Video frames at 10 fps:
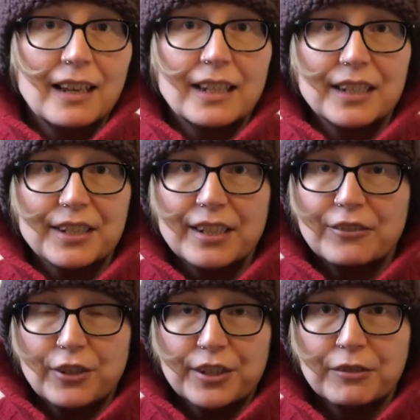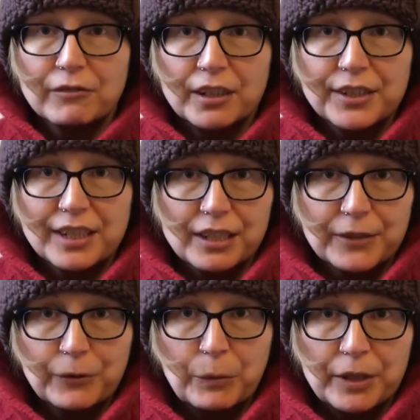It's just the right size
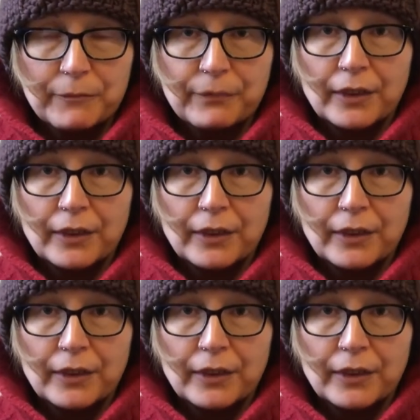for me.